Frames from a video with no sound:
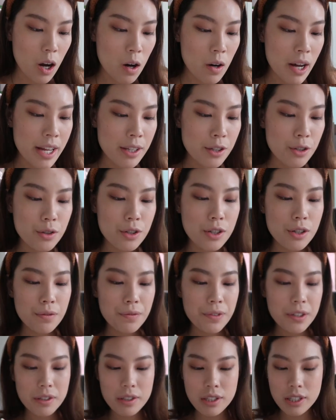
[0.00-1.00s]
Oh, and do you
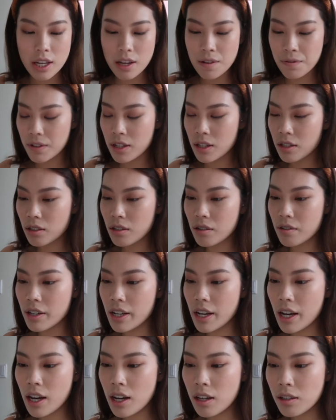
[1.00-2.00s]
feel safe in
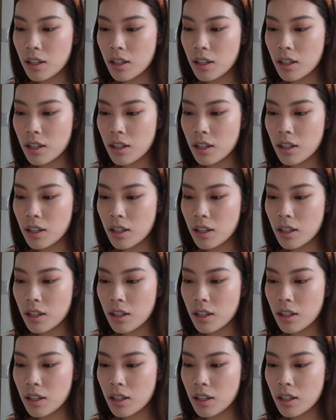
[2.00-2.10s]
Korea?